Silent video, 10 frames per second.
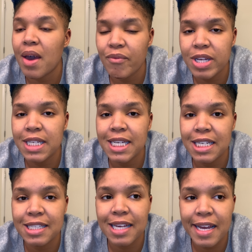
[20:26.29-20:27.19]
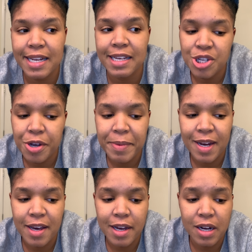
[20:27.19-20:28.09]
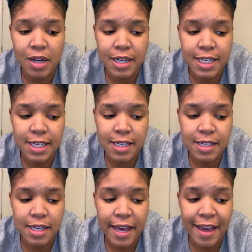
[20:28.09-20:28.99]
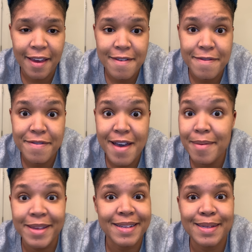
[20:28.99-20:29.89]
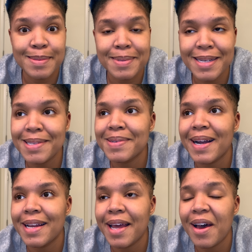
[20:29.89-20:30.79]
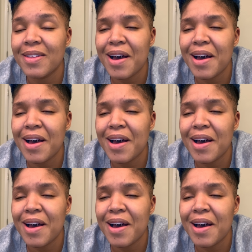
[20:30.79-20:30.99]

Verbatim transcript: I'm really excited. Jeremy and I are in a fabulous place right now.